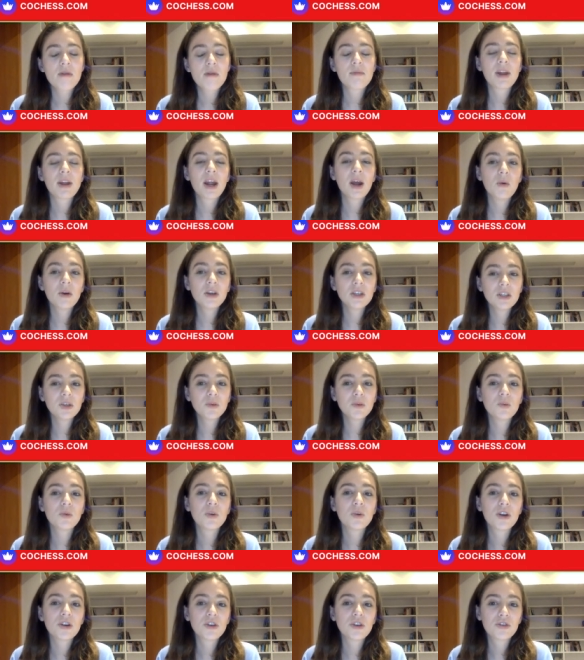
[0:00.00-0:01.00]
but I want to
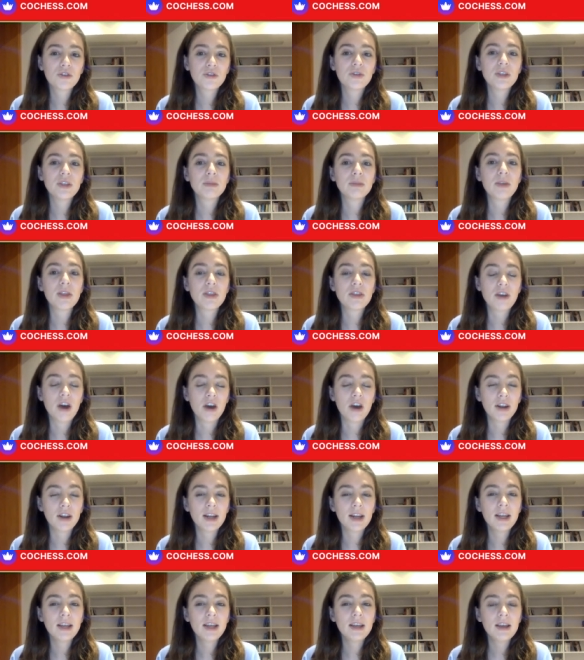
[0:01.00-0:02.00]
work through this
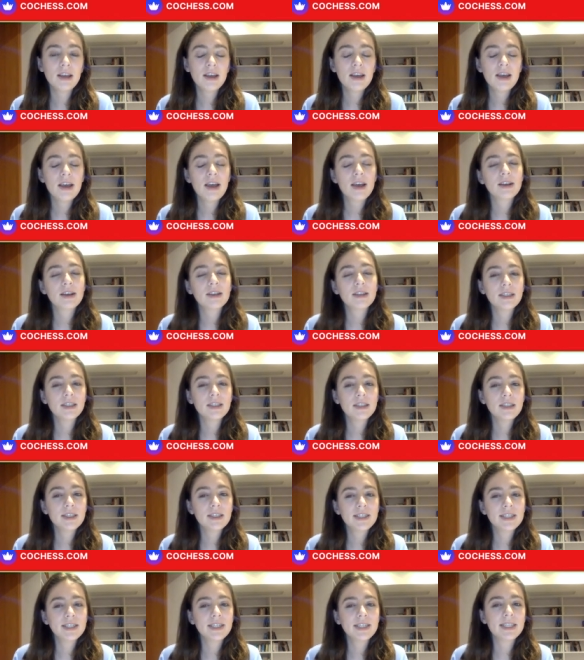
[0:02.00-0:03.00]
methodically, because this is
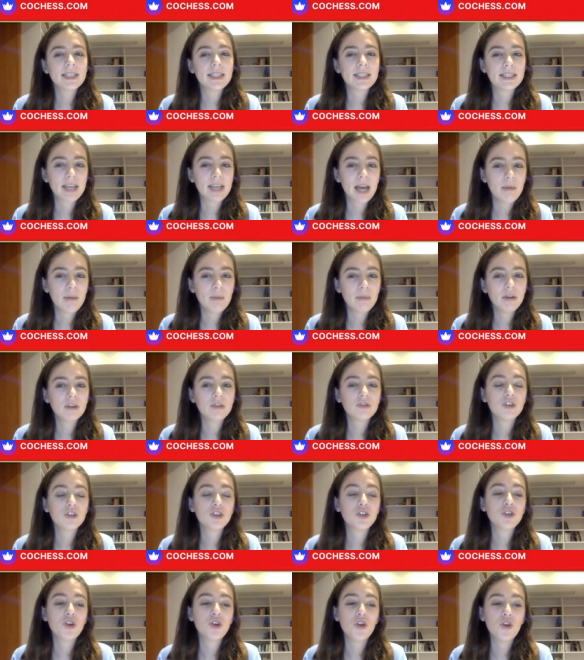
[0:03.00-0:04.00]
just an example to
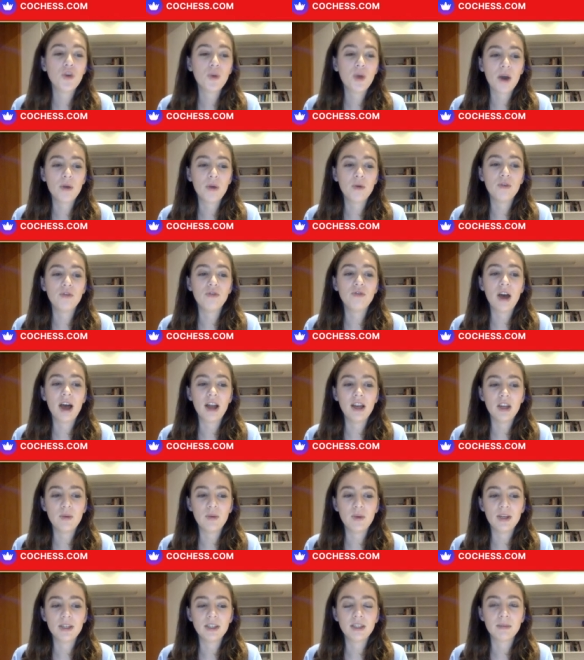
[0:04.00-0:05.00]
show you how to
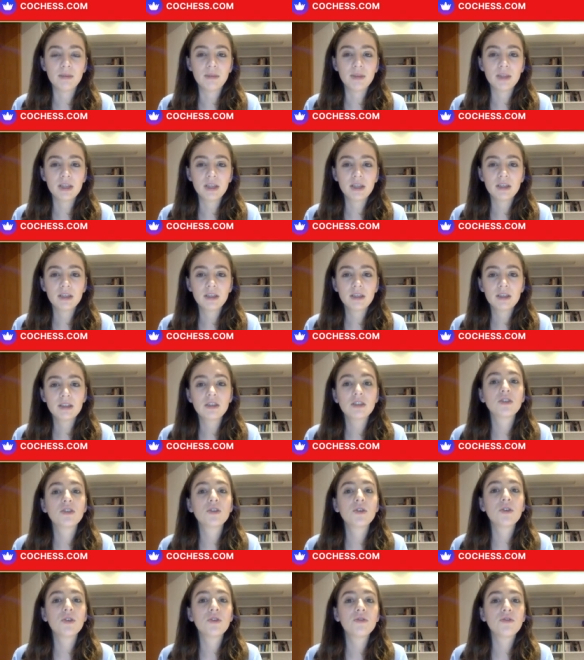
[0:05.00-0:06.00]
evaluate something.
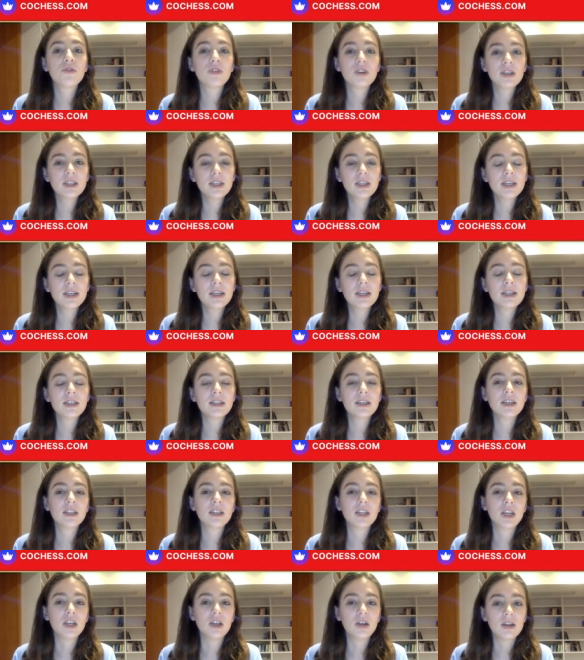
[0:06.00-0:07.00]
So the first thing I said
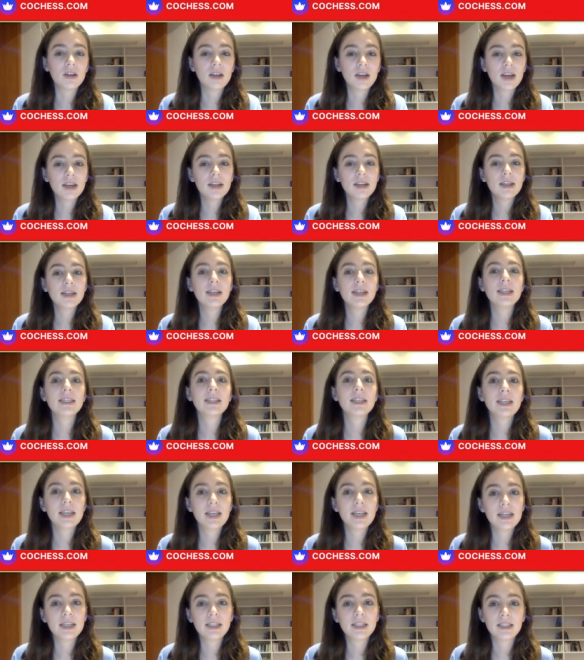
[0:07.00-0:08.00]
to look at is
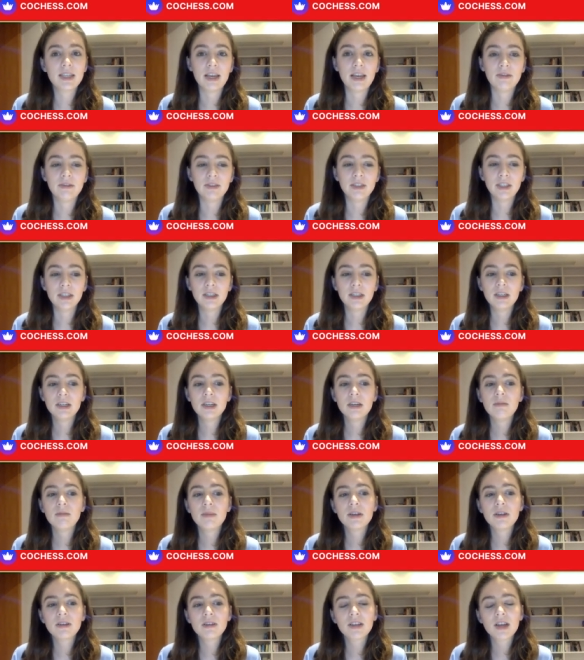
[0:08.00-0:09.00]
king safety,
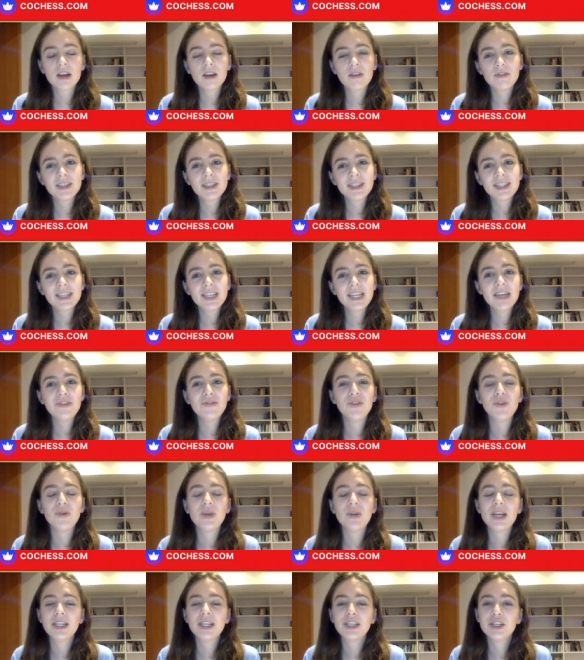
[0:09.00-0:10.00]
because obviously if you
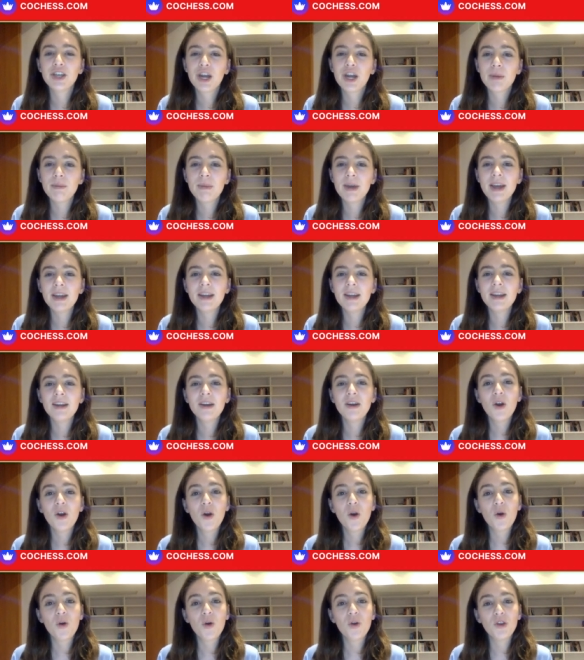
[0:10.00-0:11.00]
get checkmated
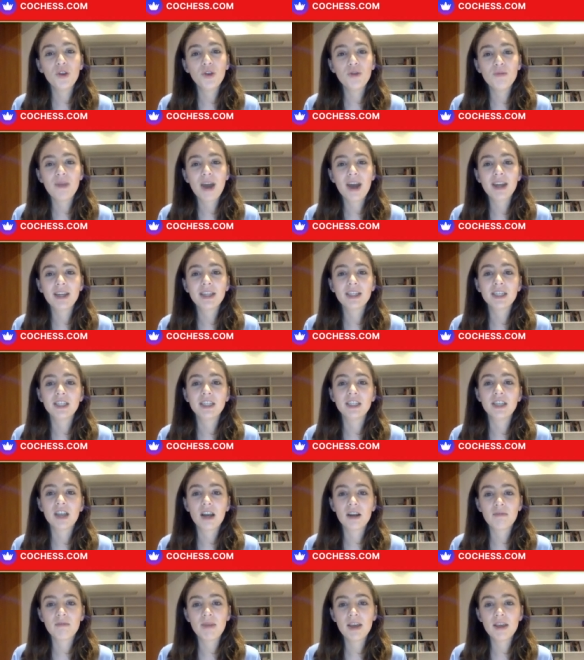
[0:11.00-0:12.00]
or you manage to
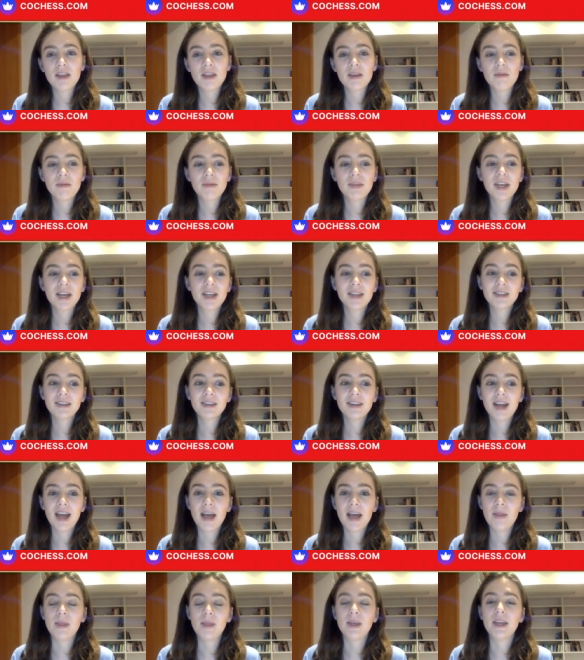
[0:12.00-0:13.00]
checkmate them, that's going to
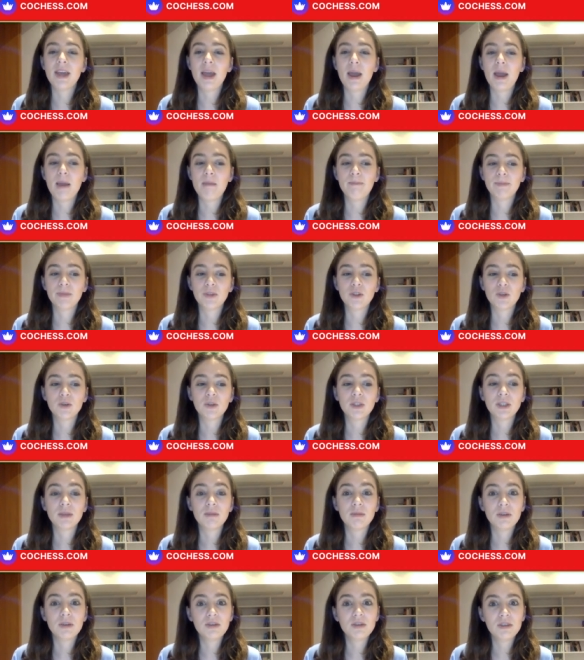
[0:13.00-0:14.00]
end the game, so it's the
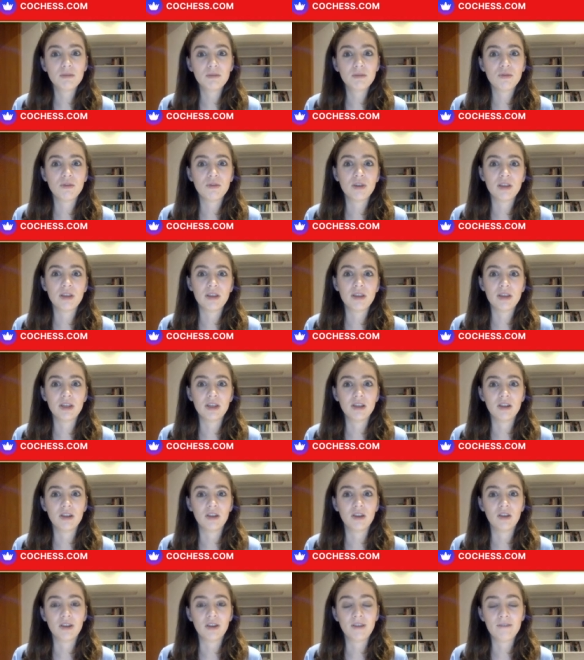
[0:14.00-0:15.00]
most important thing to
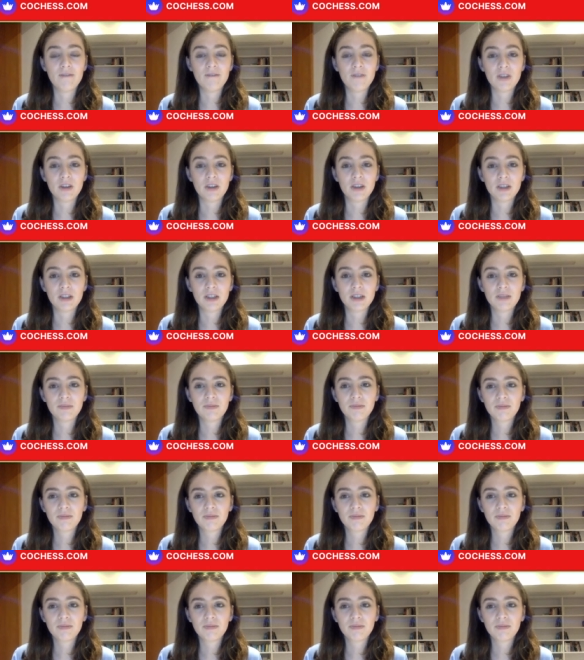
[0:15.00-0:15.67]
look at first.